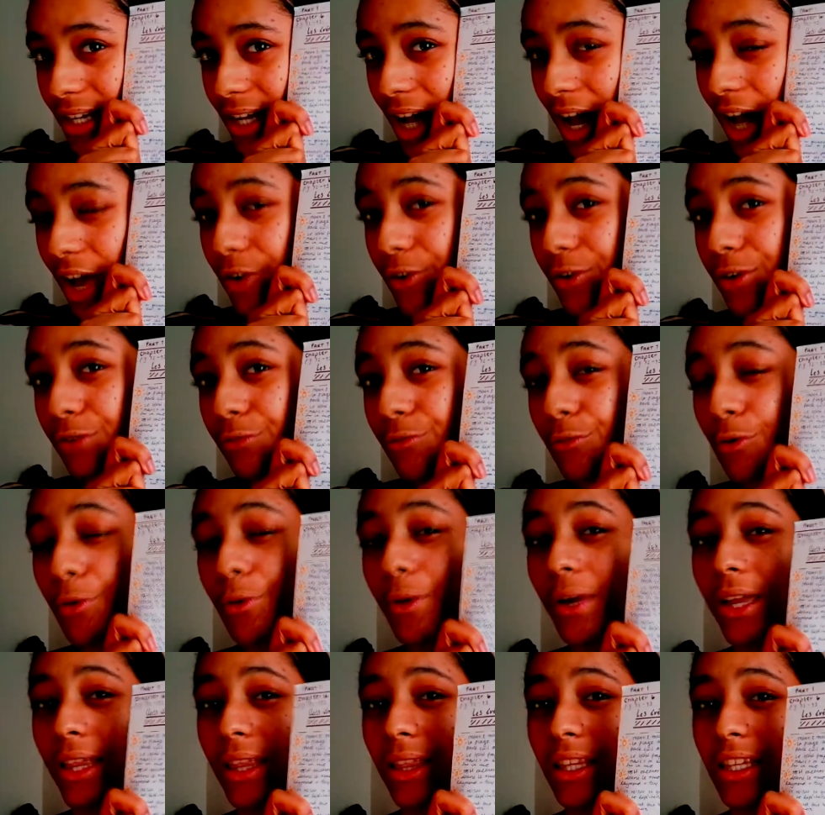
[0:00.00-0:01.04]
I only wrote
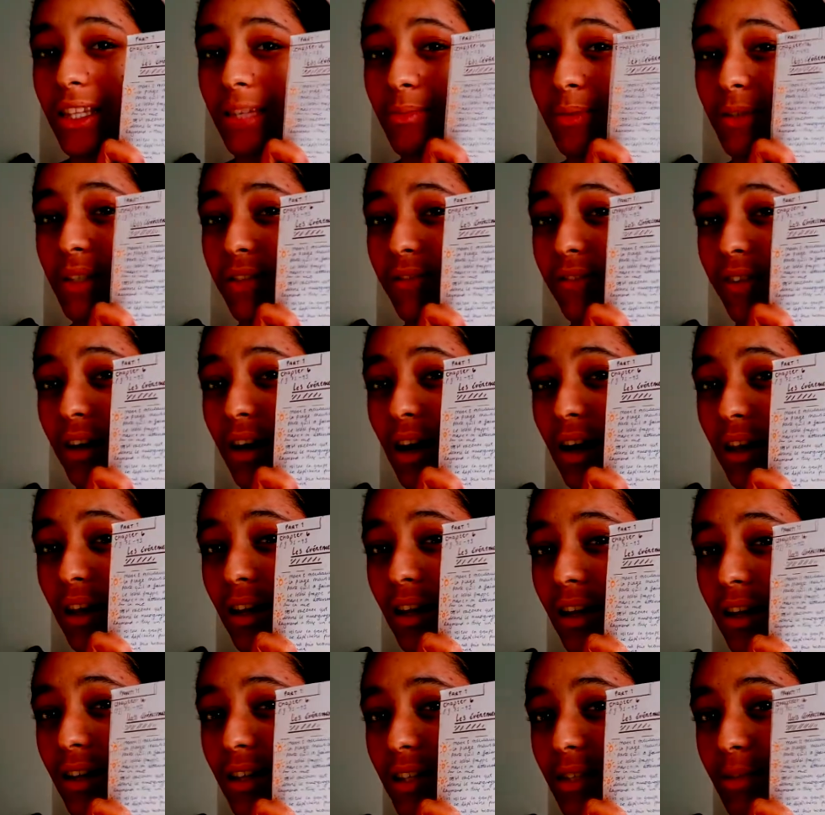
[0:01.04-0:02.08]
in the specific
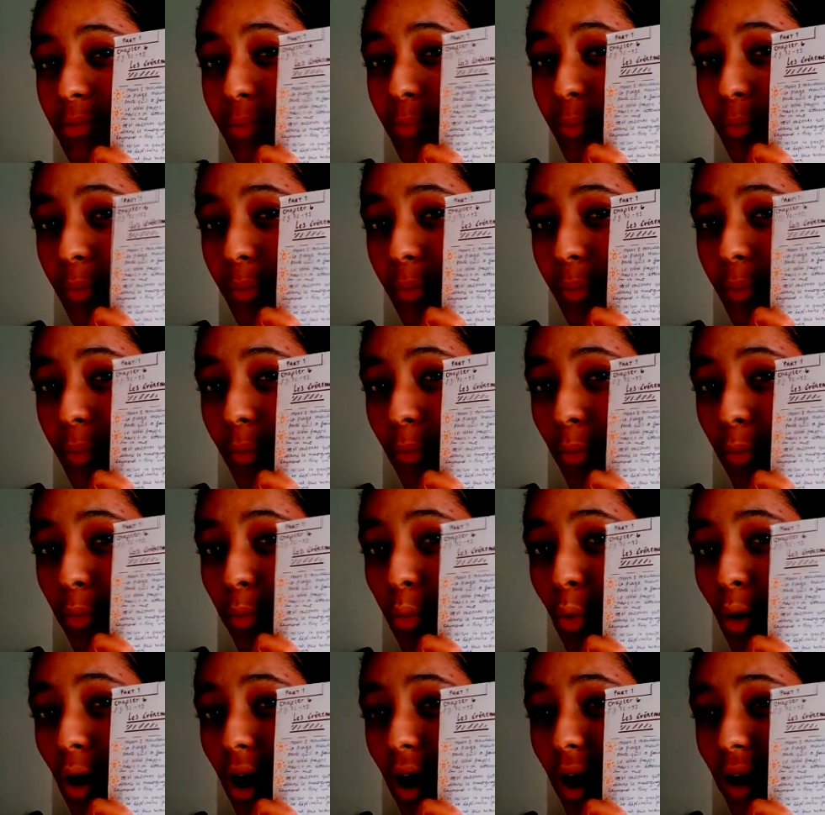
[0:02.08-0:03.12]
colour
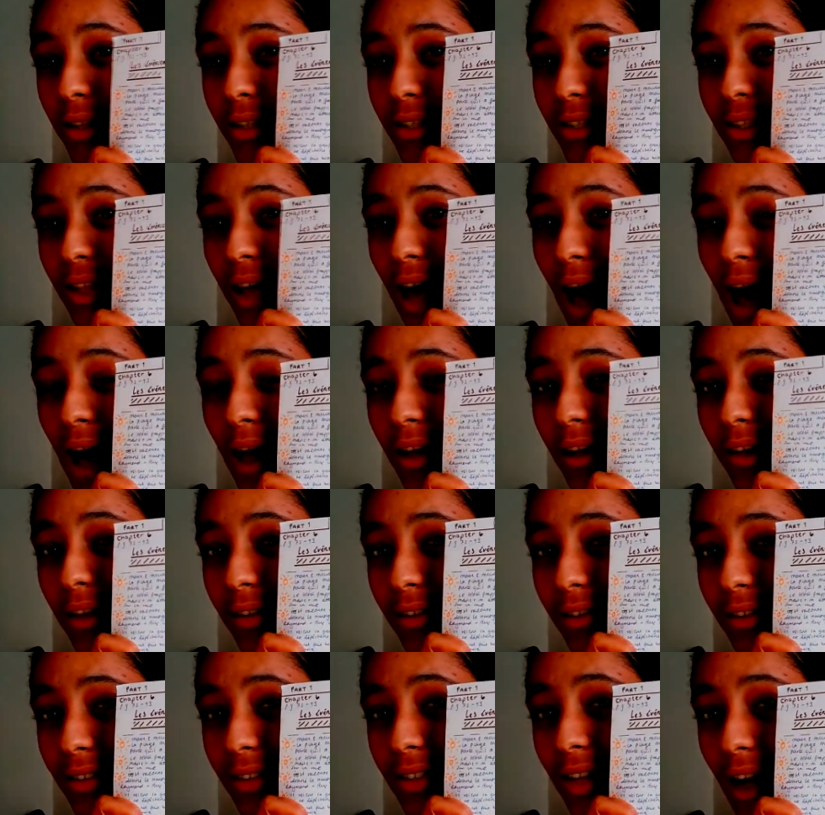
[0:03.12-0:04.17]
words that
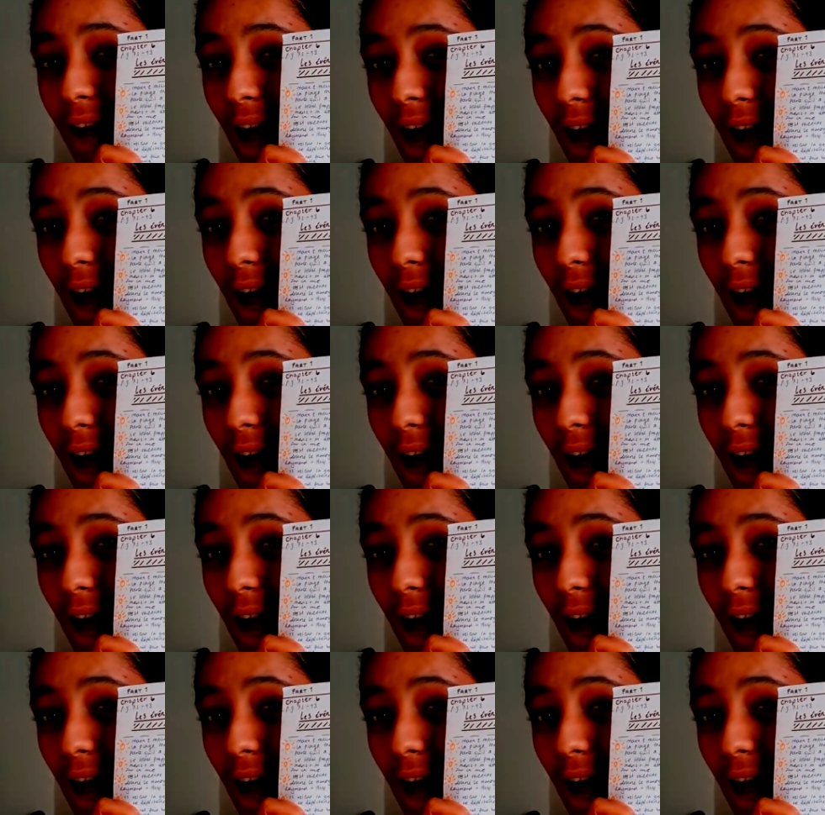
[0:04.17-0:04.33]
stuck